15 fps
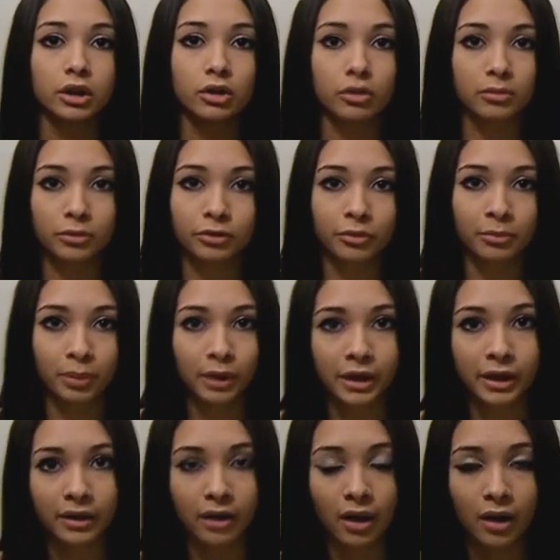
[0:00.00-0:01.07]
you remove from
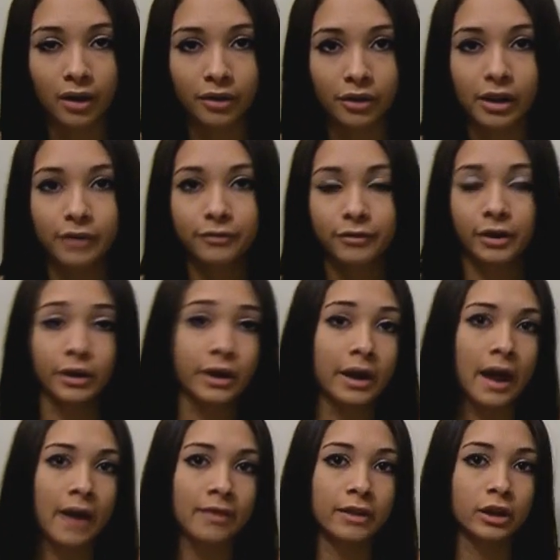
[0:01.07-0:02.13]
play the Light
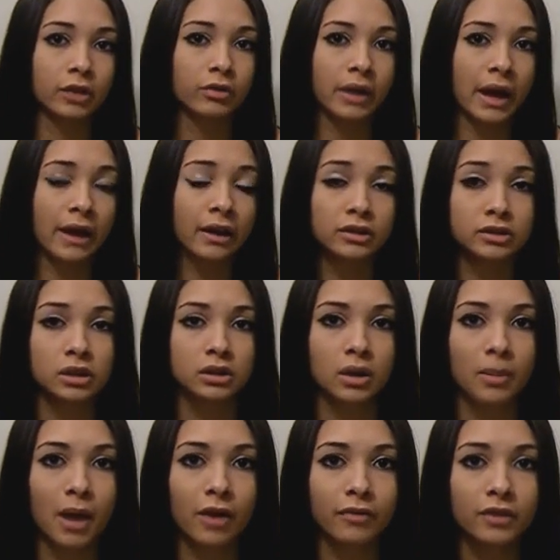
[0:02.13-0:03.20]
Fairy, and then you can't conduct
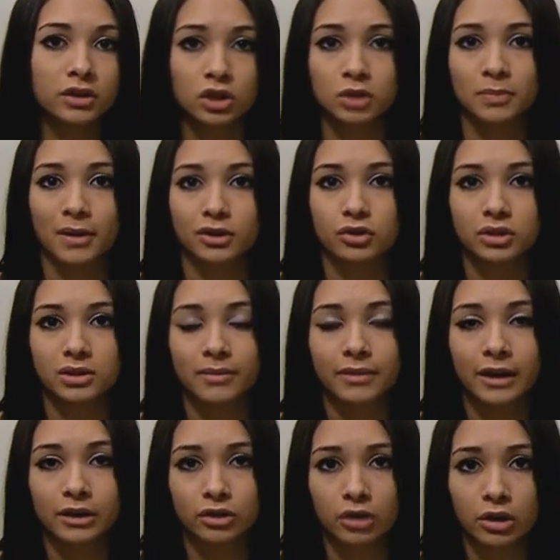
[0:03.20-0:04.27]
your battle phase or special
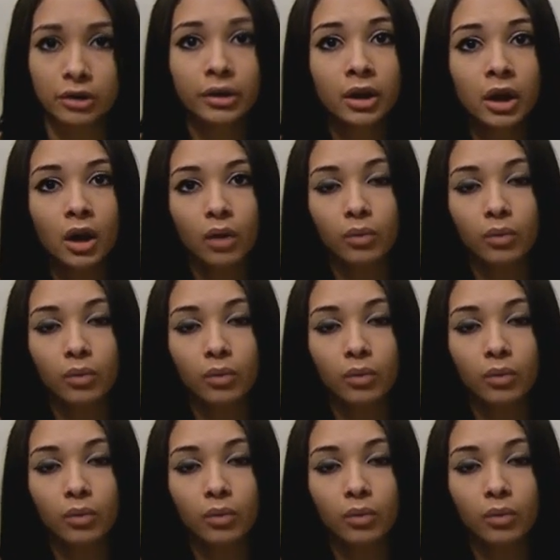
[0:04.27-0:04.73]
summon that turn,